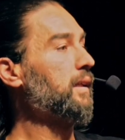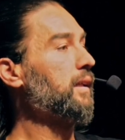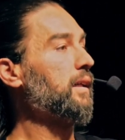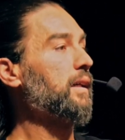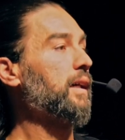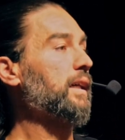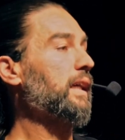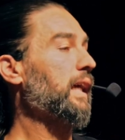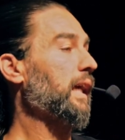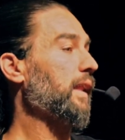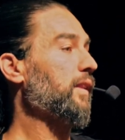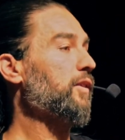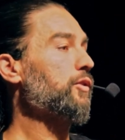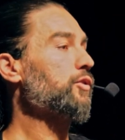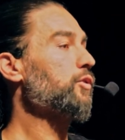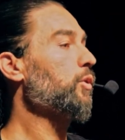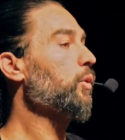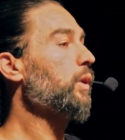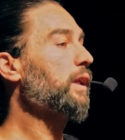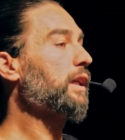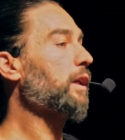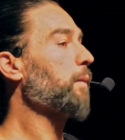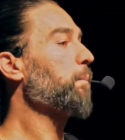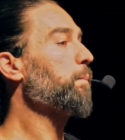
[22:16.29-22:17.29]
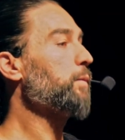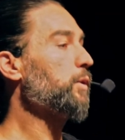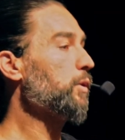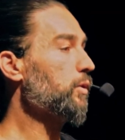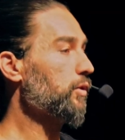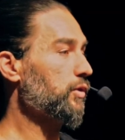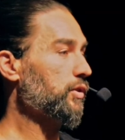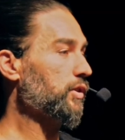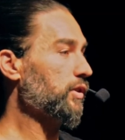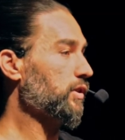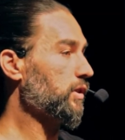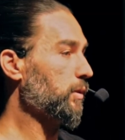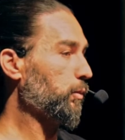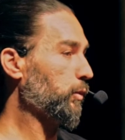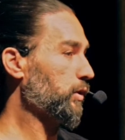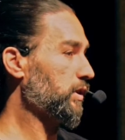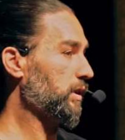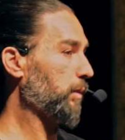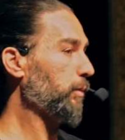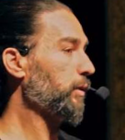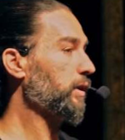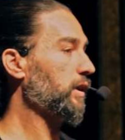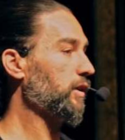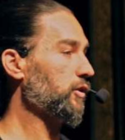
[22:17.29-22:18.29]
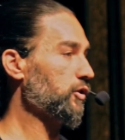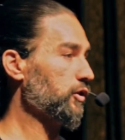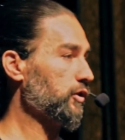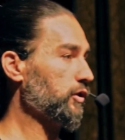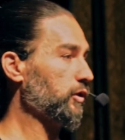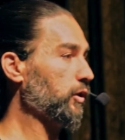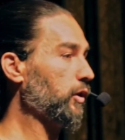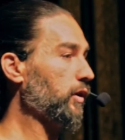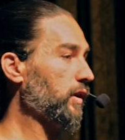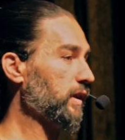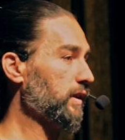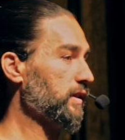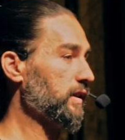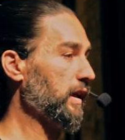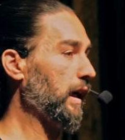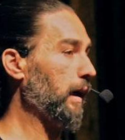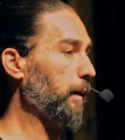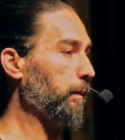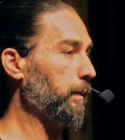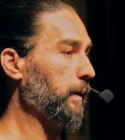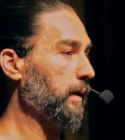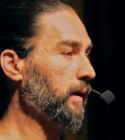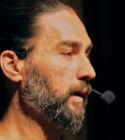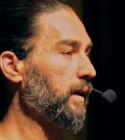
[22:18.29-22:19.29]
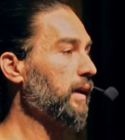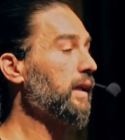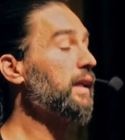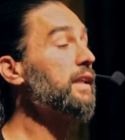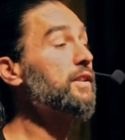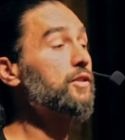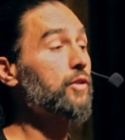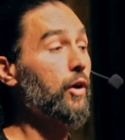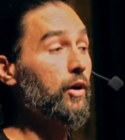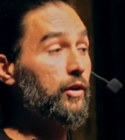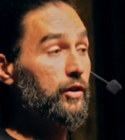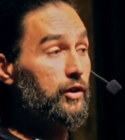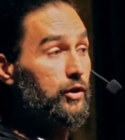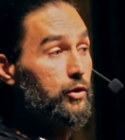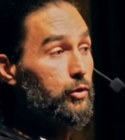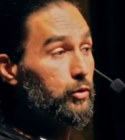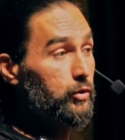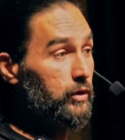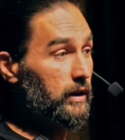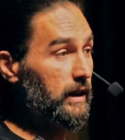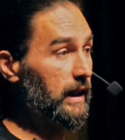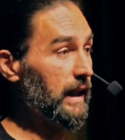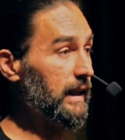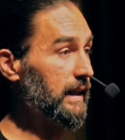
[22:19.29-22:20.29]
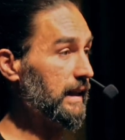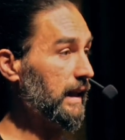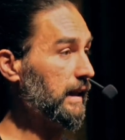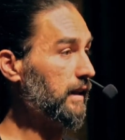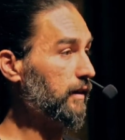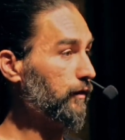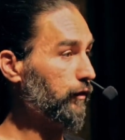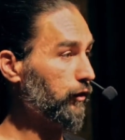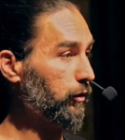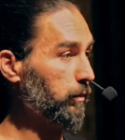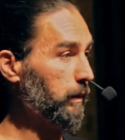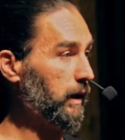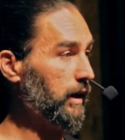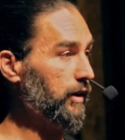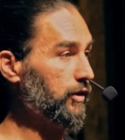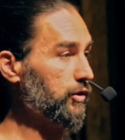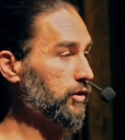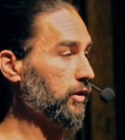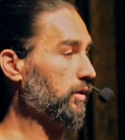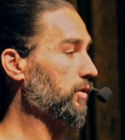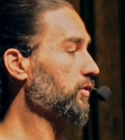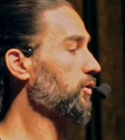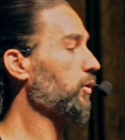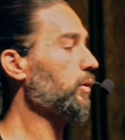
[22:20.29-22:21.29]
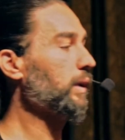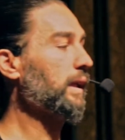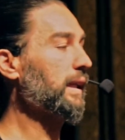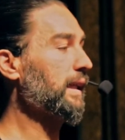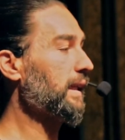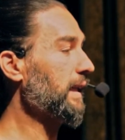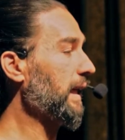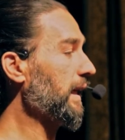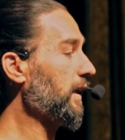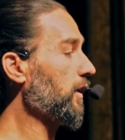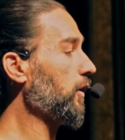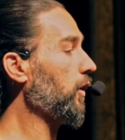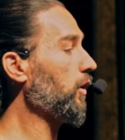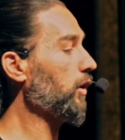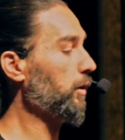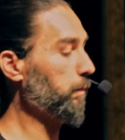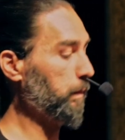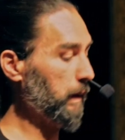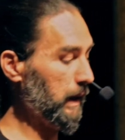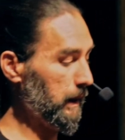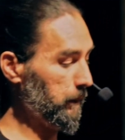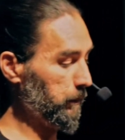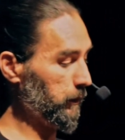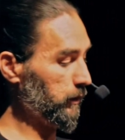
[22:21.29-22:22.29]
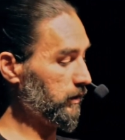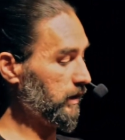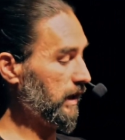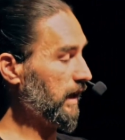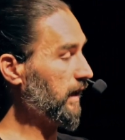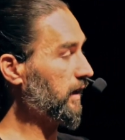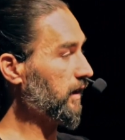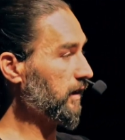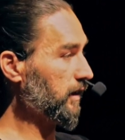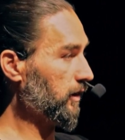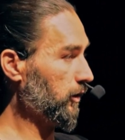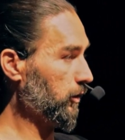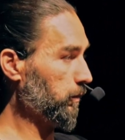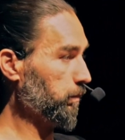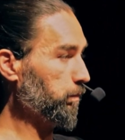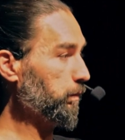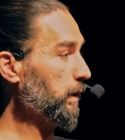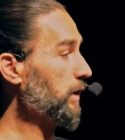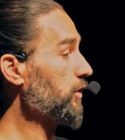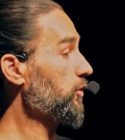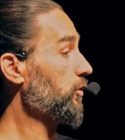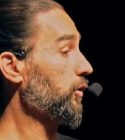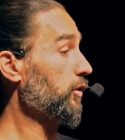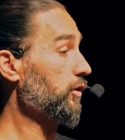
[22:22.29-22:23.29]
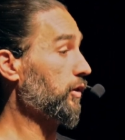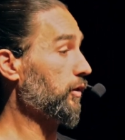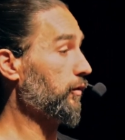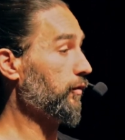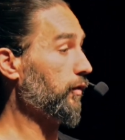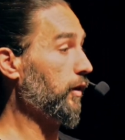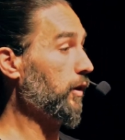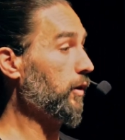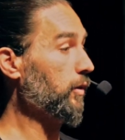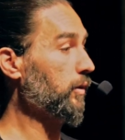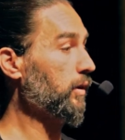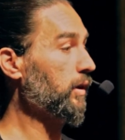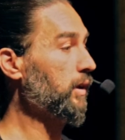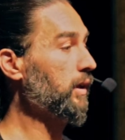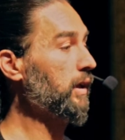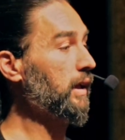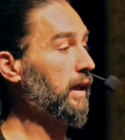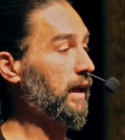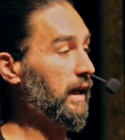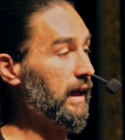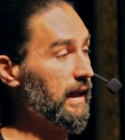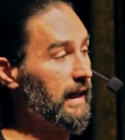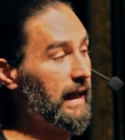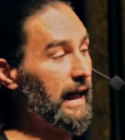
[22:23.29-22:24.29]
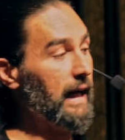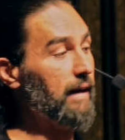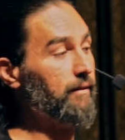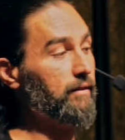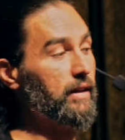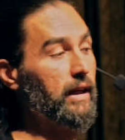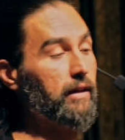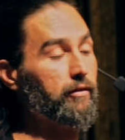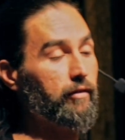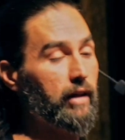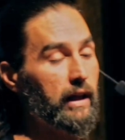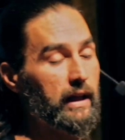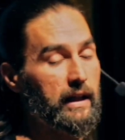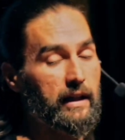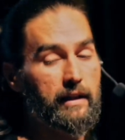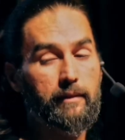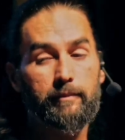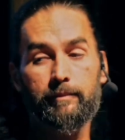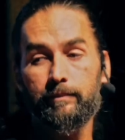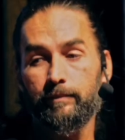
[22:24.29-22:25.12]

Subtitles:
again, there's no like computer system where someone can just look this up. It's on you to get that information. So like get it all on paper, take a little picture on your phone, and have that ready.